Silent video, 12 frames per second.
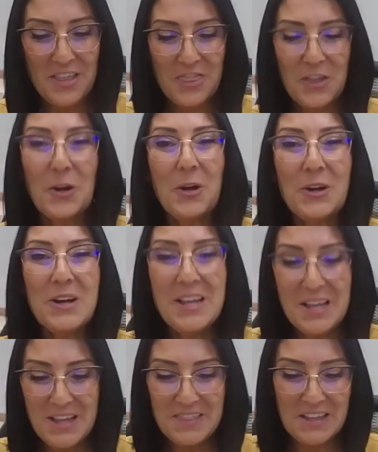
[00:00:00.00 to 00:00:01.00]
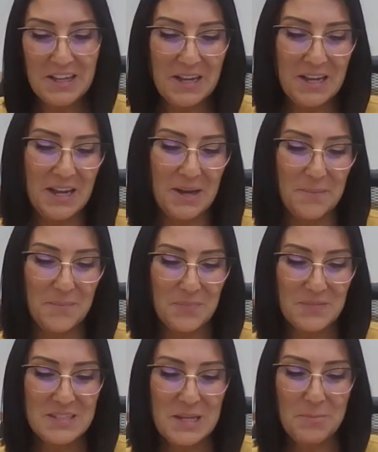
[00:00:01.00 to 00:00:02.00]
Third, the
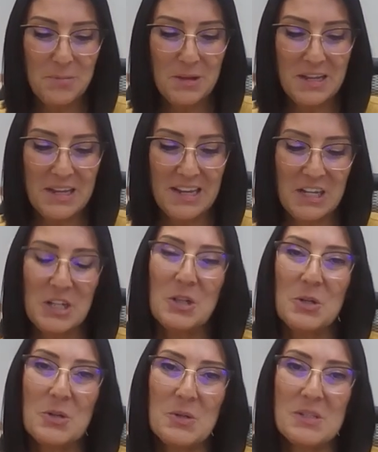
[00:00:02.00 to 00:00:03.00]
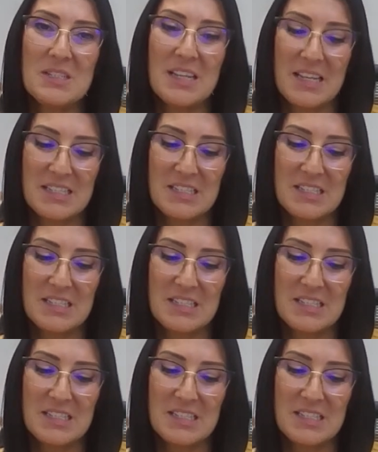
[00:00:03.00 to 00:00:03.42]
template includes